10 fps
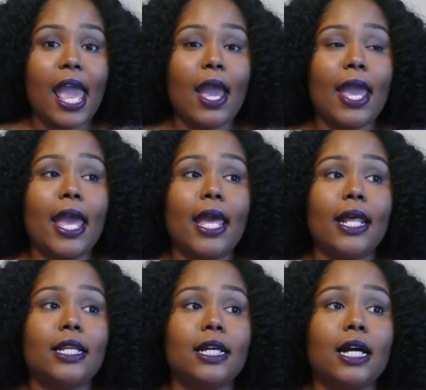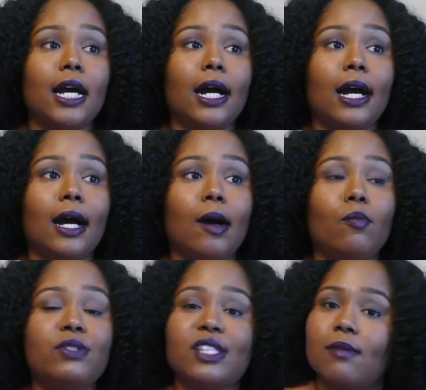And
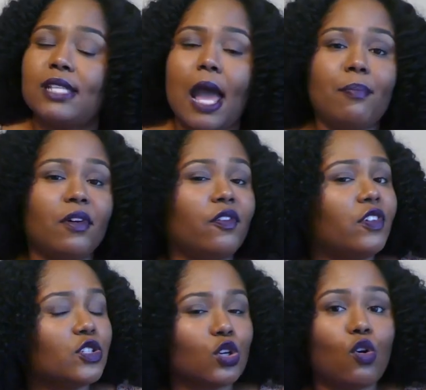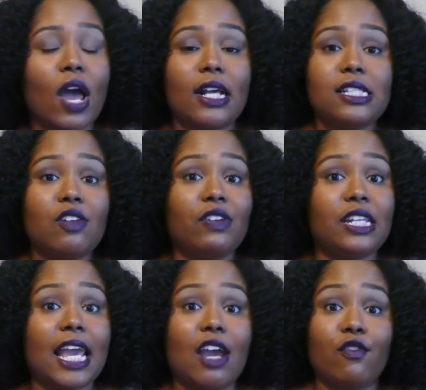some type of physical
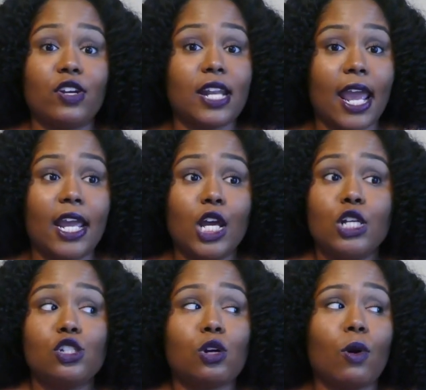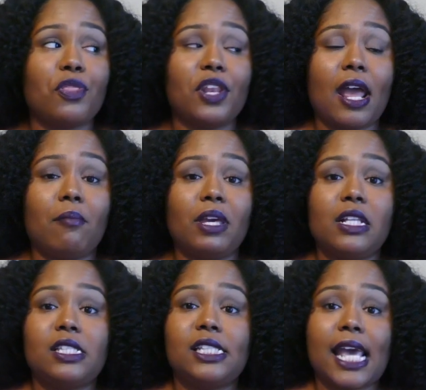activity every day. So whether that
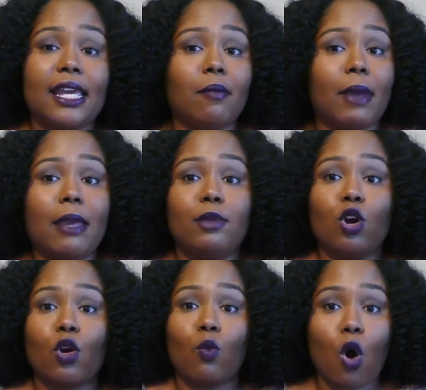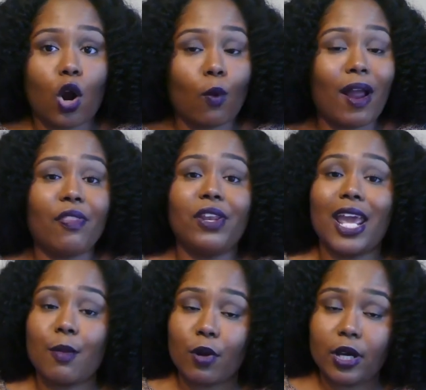means taking baby on a walk around the
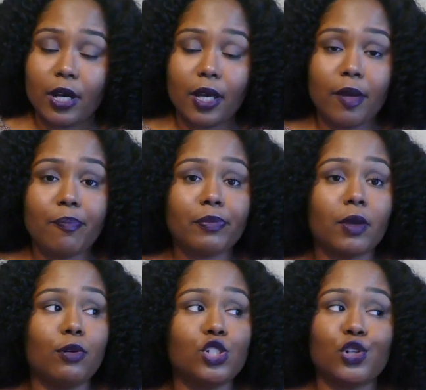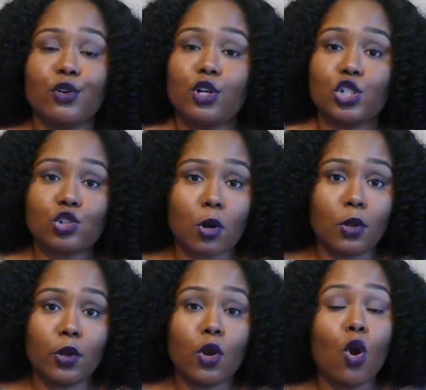neighborhood, pushing her in a
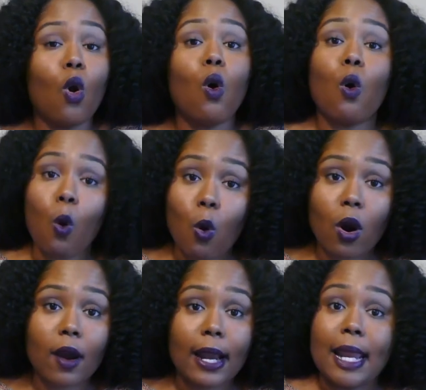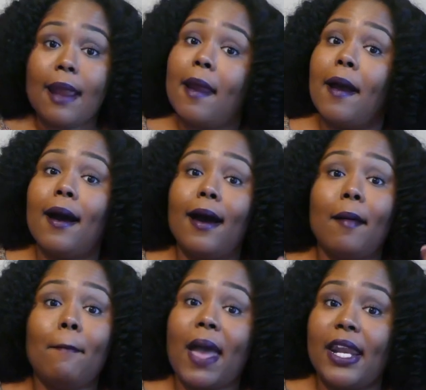stroller, or
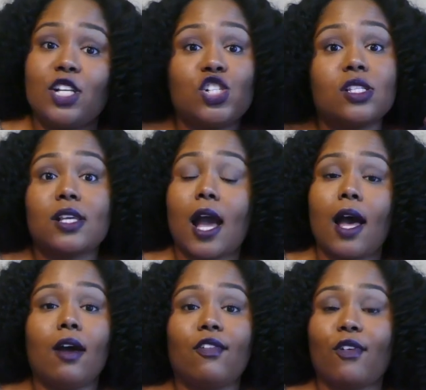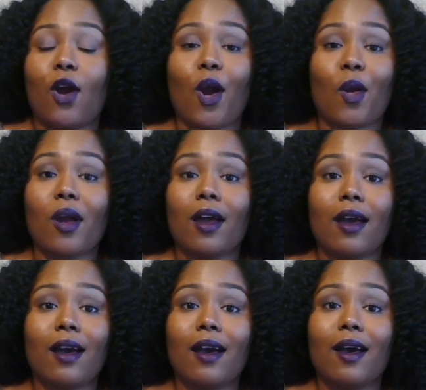Maddie just got, for
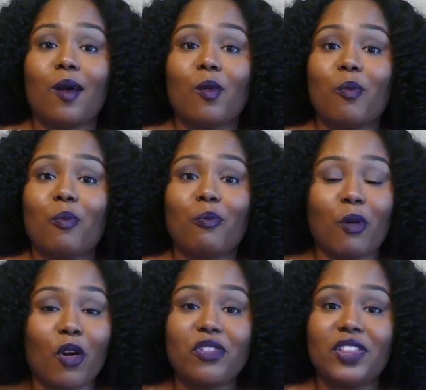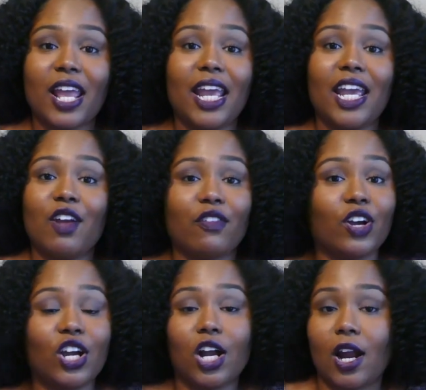her birthday and for
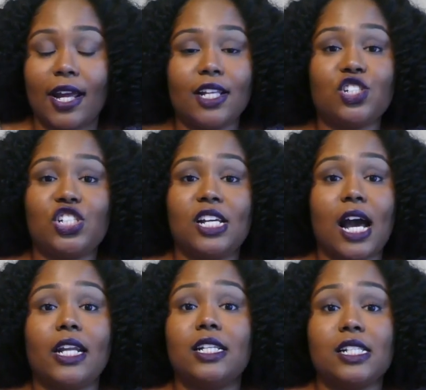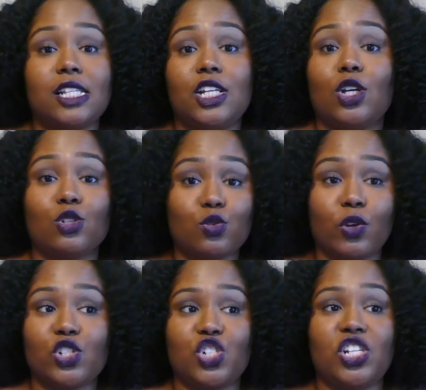good grades, she got a Nintendo
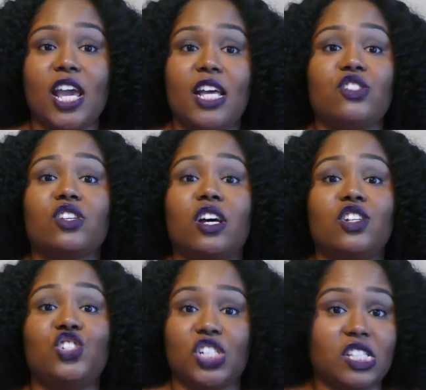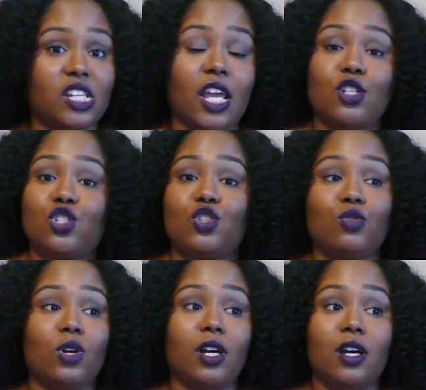Switch, and she has Just Dance
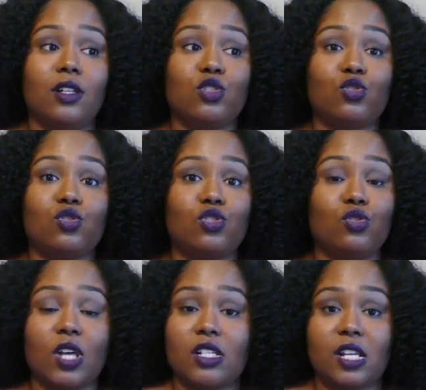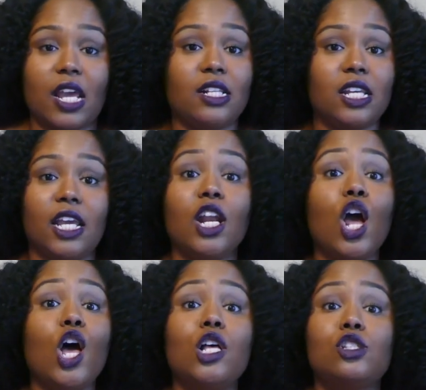2018.
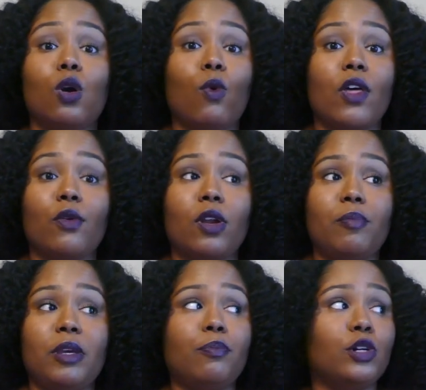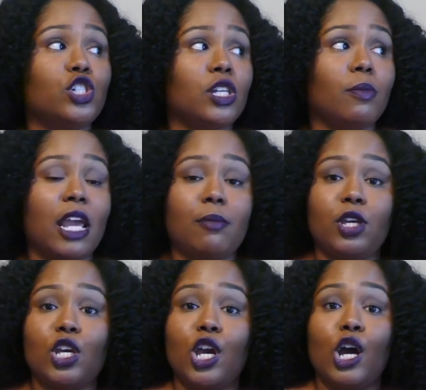So whether it be pushing
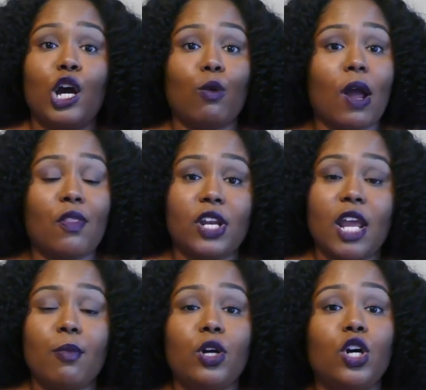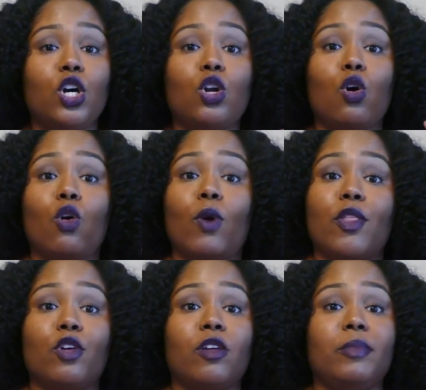baby around the neighborhood, or
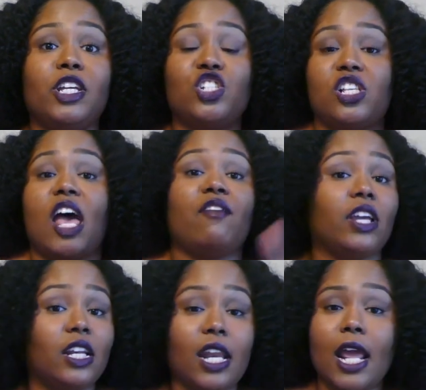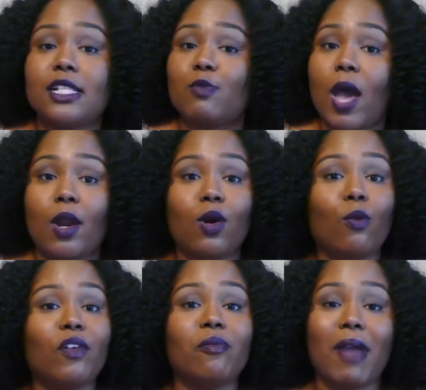whether it be just having a dance battle
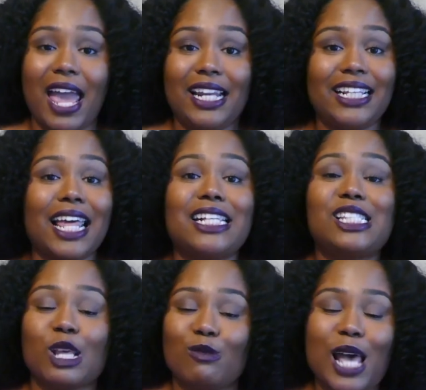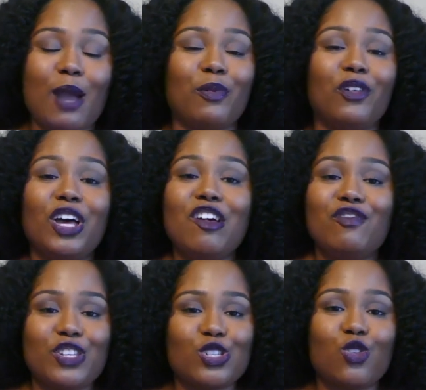with Maddie, like some type of
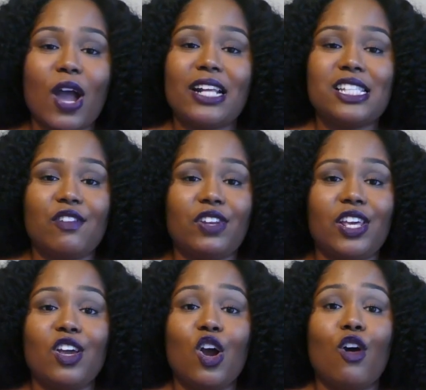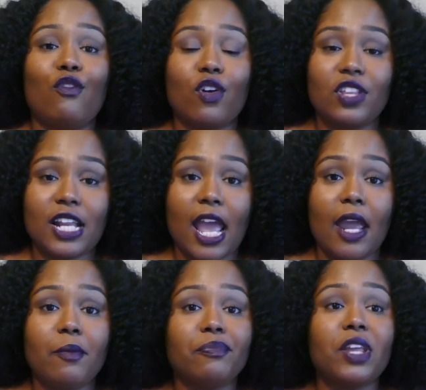physical activity for the
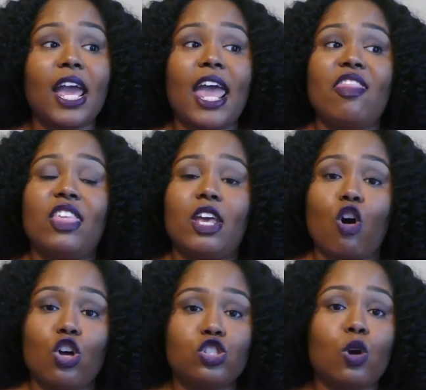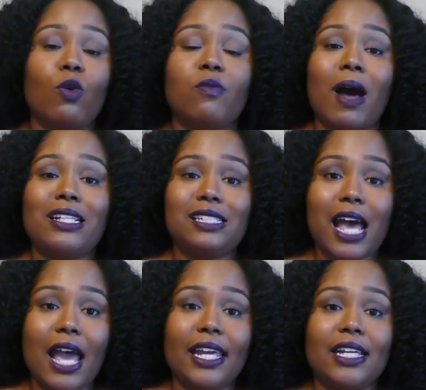day. And then also with my
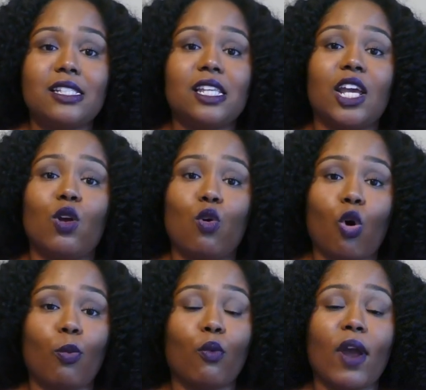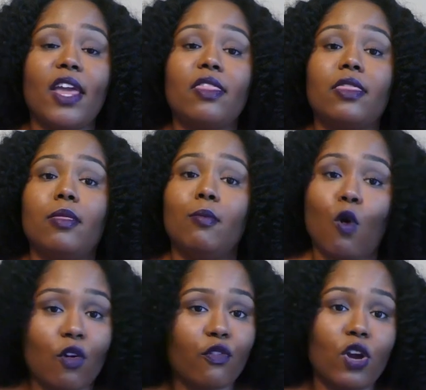diet, to incorporate
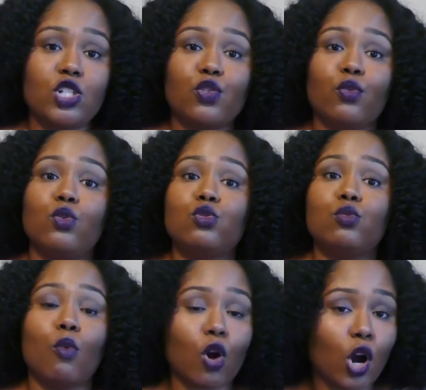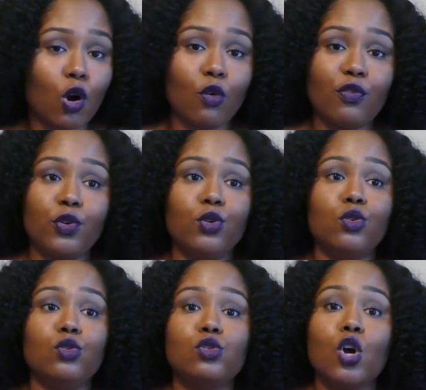more fresh fruits, more whole
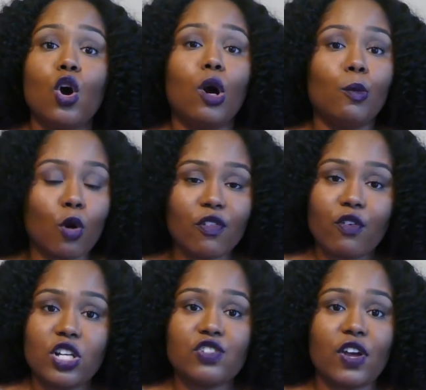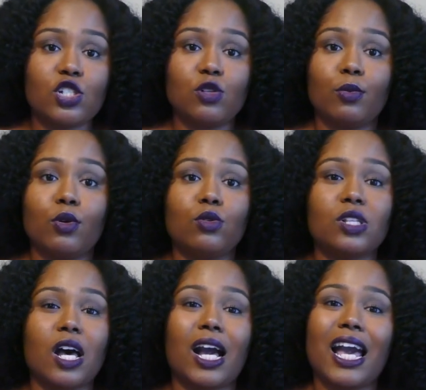foods, more fresh vegetables,
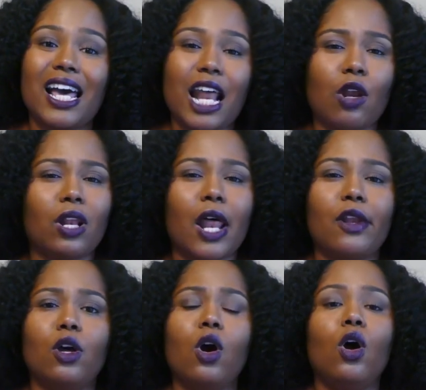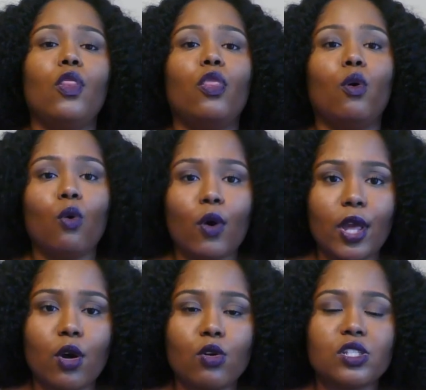cut out a lot of the
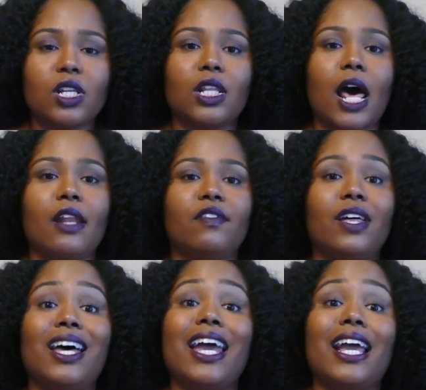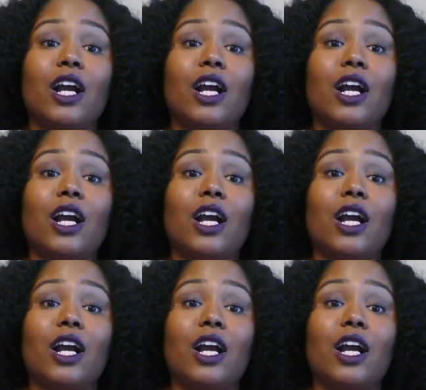oils and a lot of the